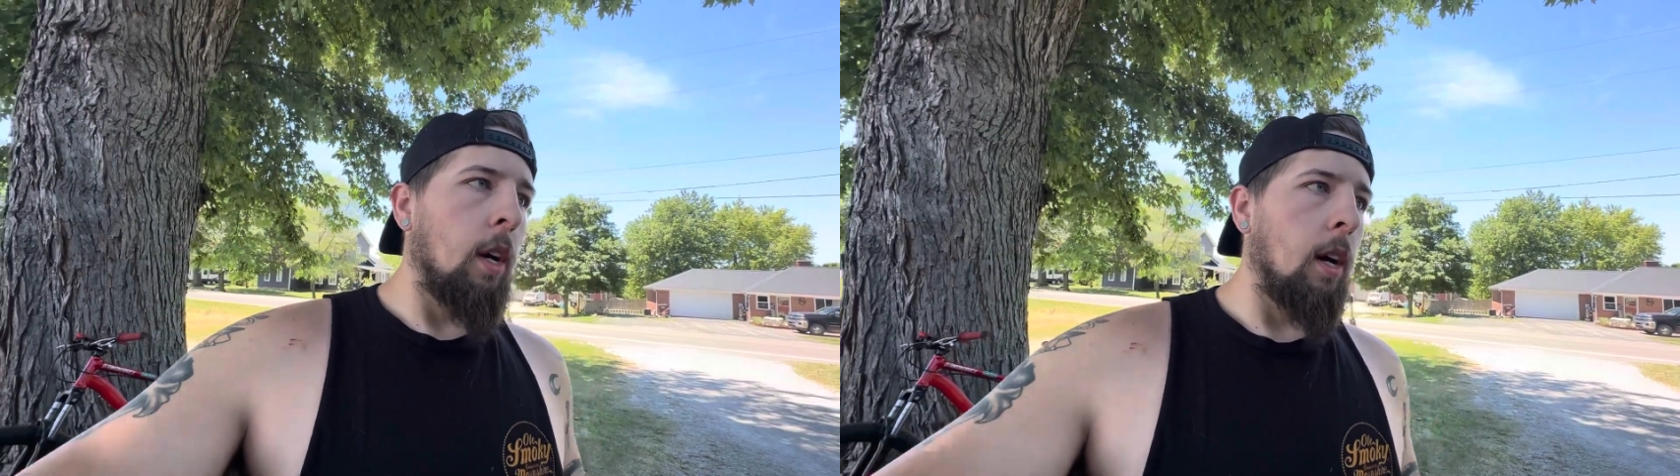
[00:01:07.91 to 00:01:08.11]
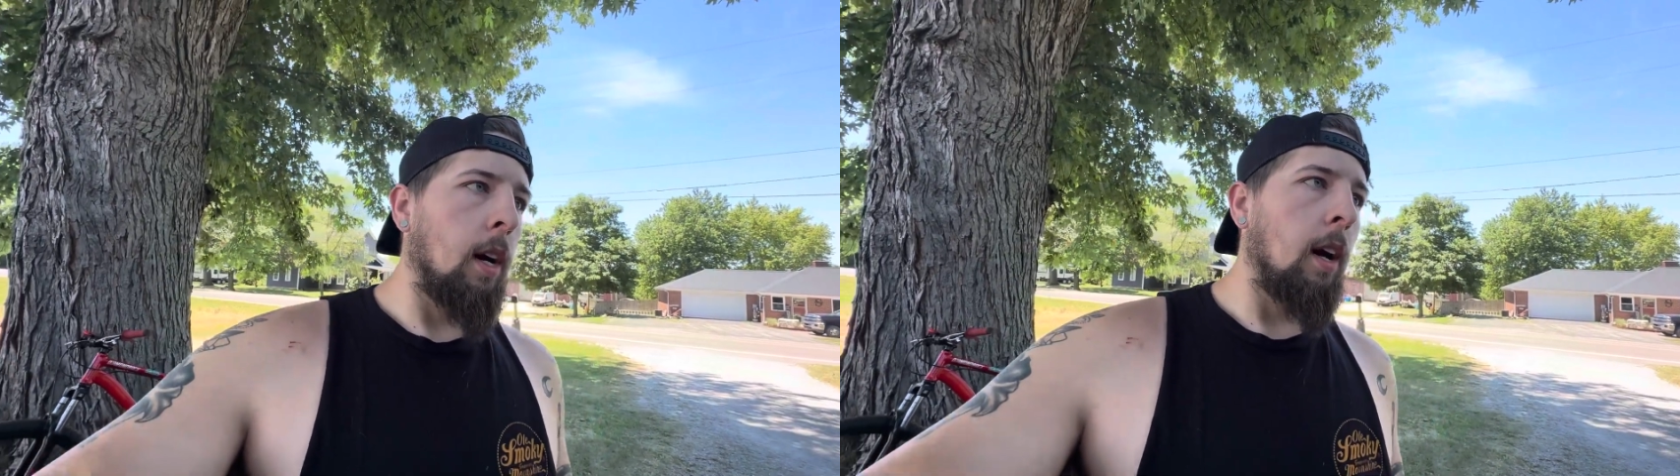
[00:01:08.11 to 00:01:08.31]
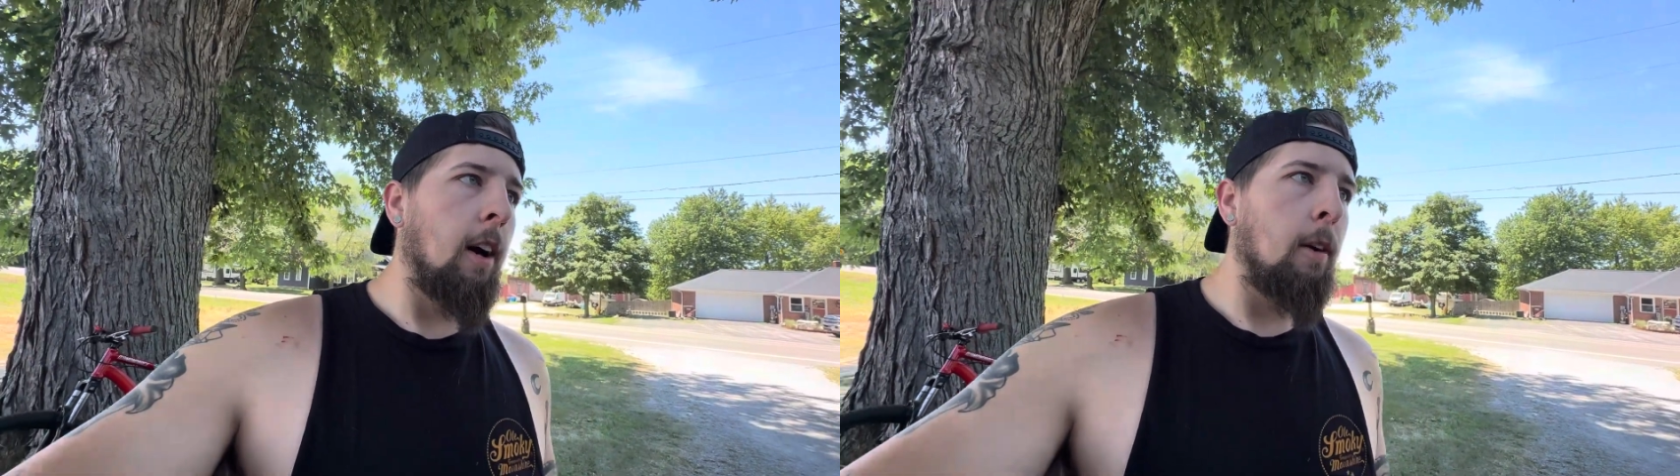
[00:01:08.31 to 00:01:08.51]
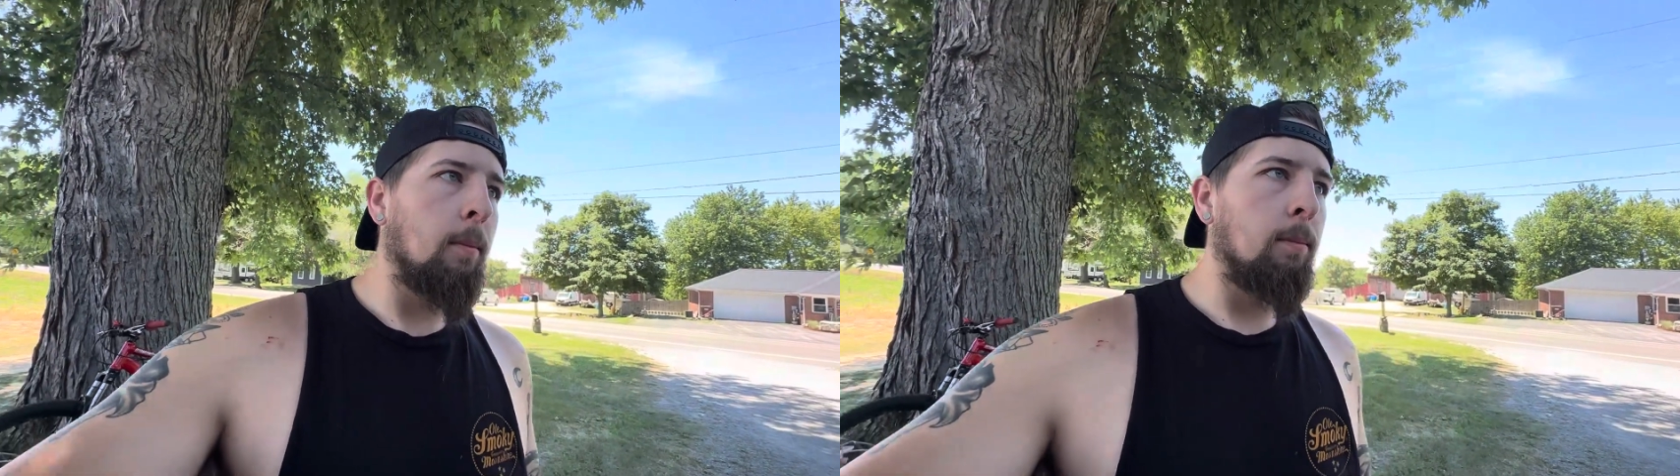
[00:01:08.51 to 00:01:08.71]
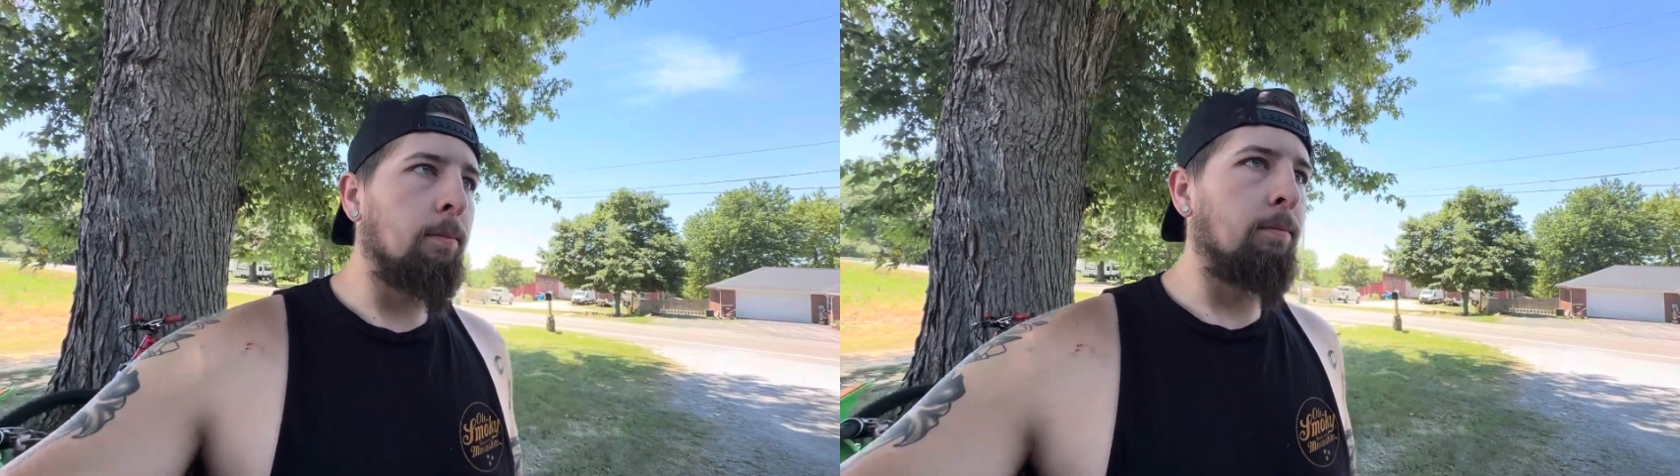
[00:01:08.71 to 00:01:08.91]

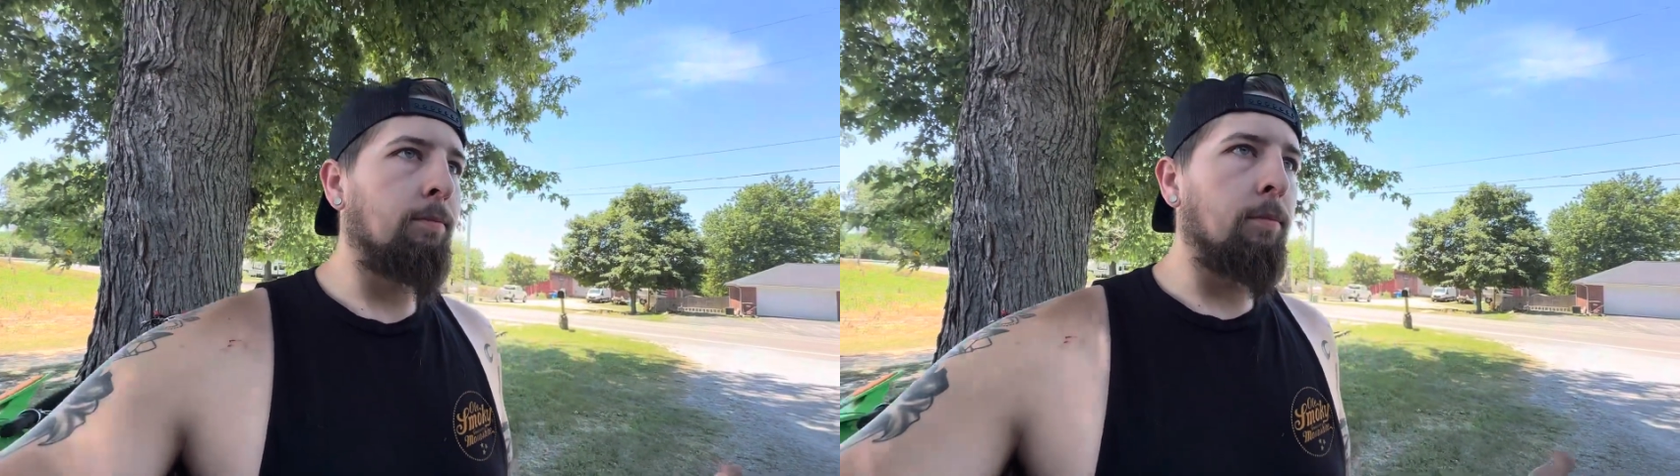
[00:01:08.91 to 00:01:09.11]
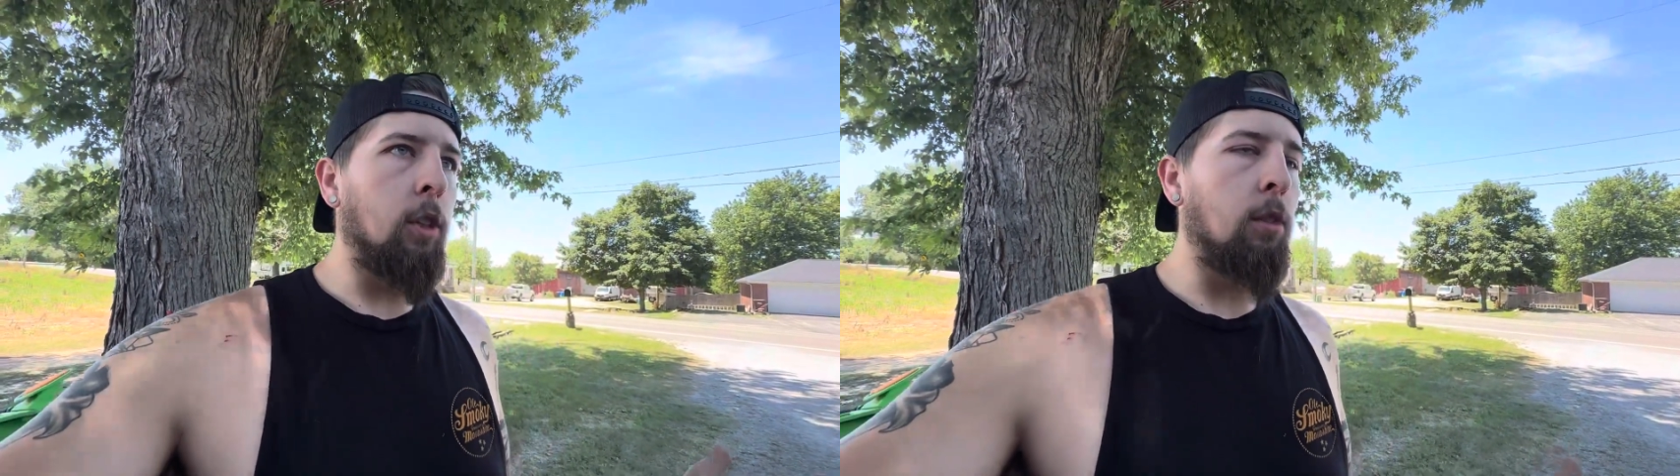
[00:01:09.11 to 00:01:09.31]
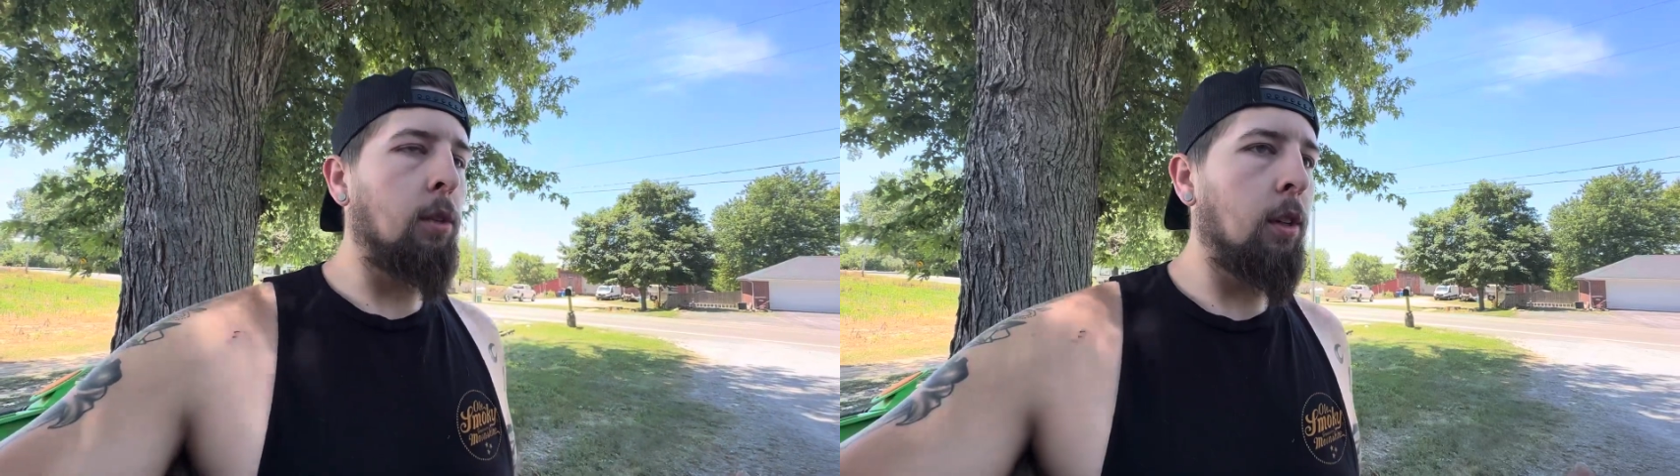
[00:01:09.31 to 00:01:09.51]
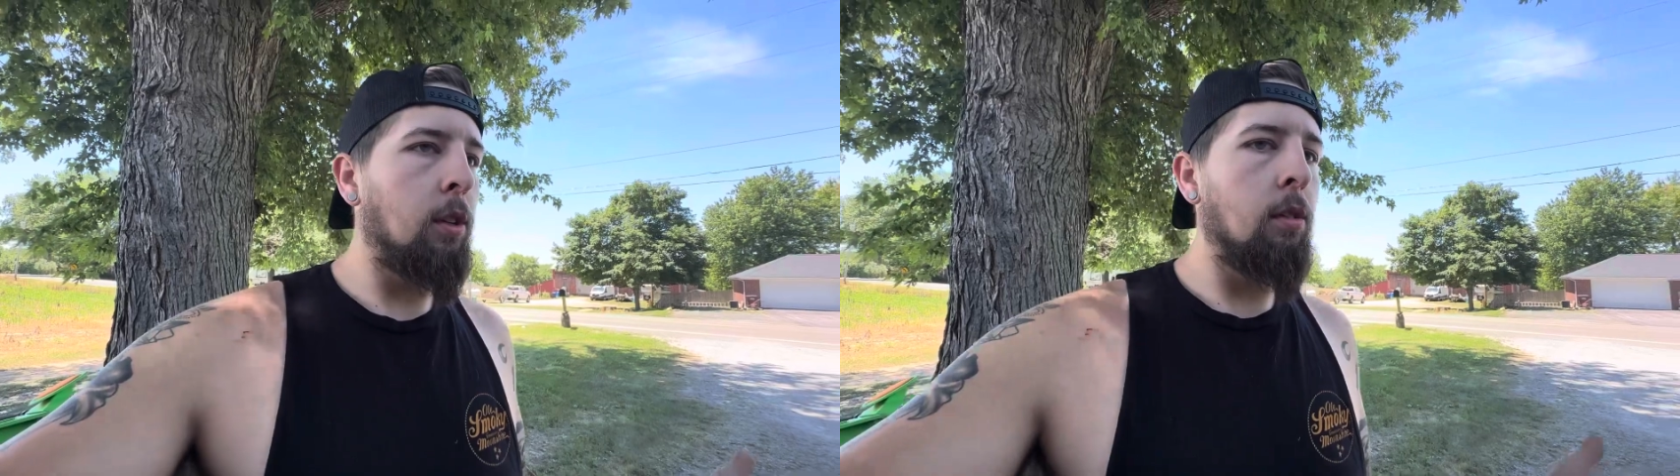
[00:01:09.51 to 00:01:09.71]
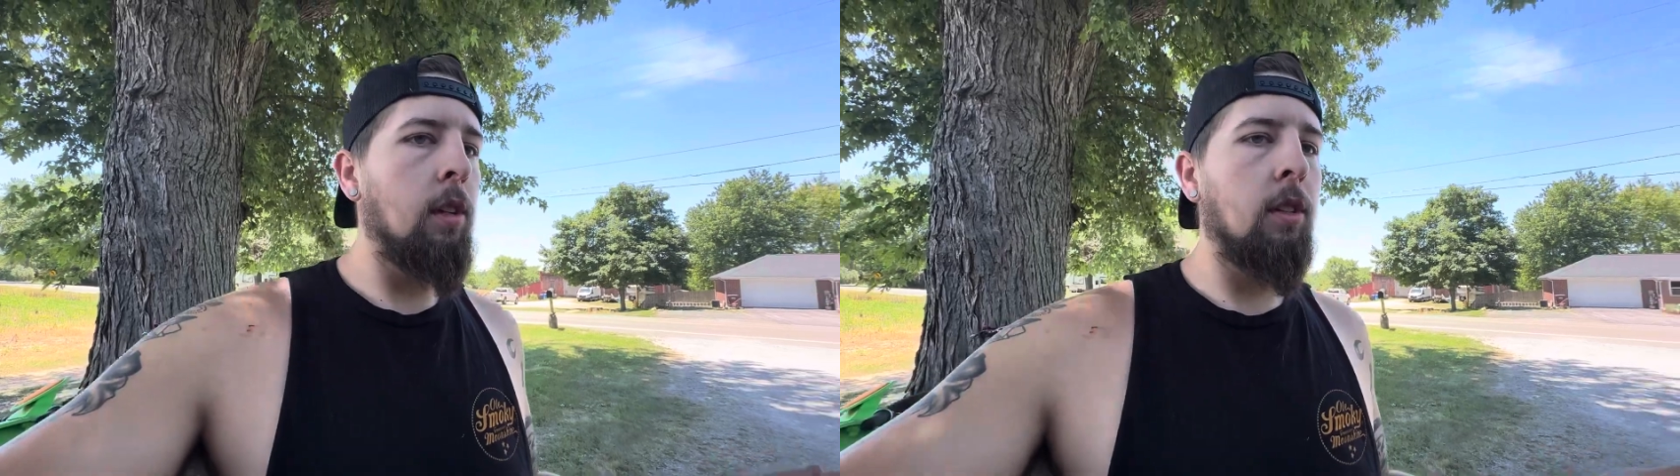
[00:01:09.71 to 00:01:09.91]
You can
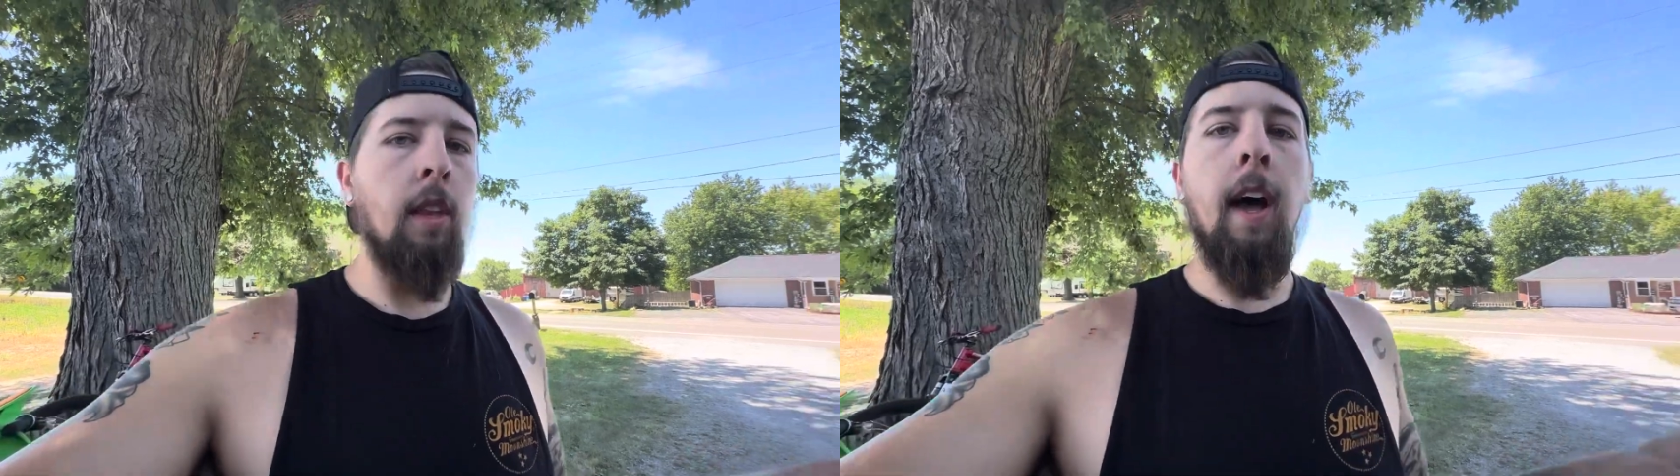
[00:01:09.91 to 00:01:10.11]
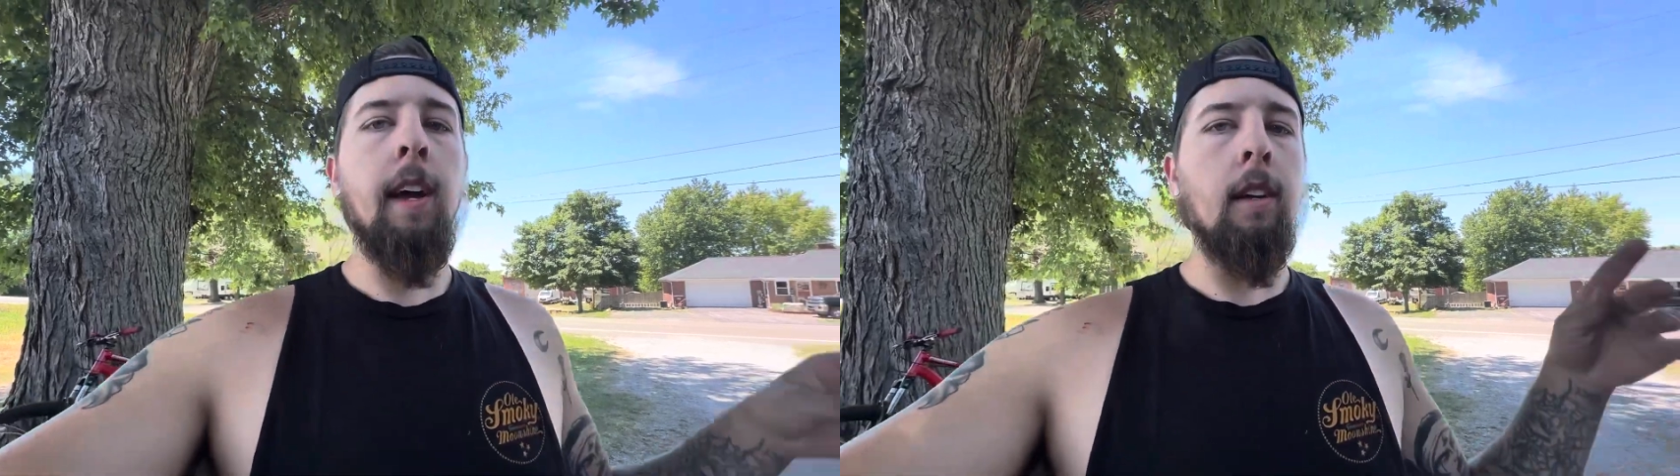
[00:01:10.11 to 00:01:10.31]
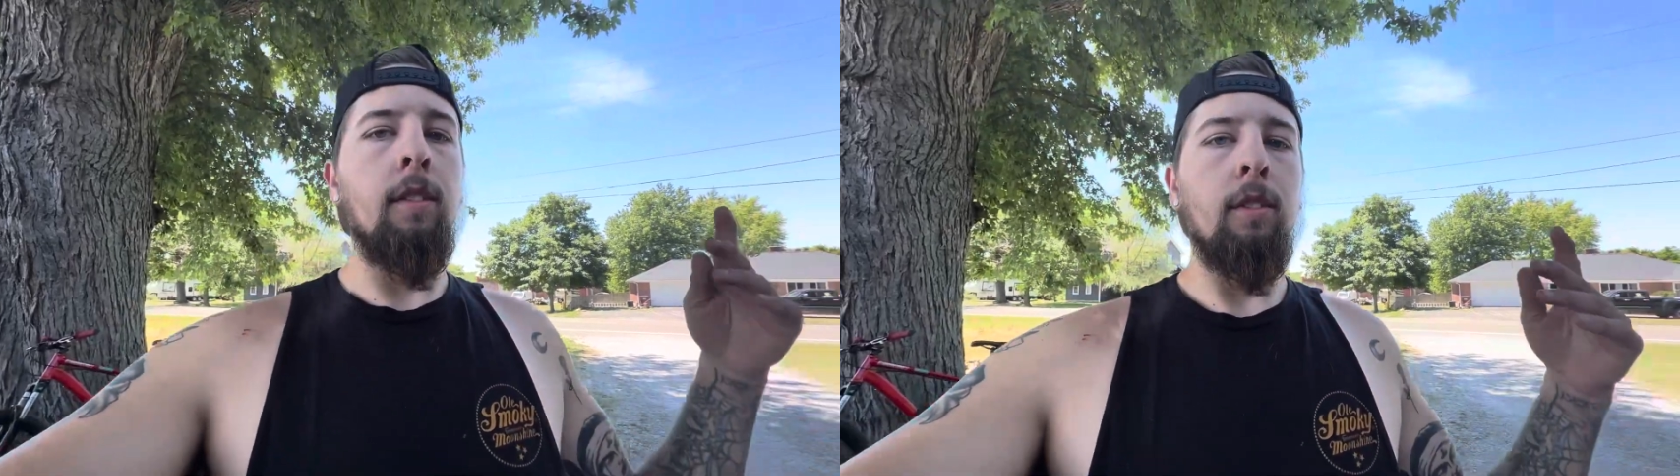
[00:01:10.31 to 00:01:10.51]
do this like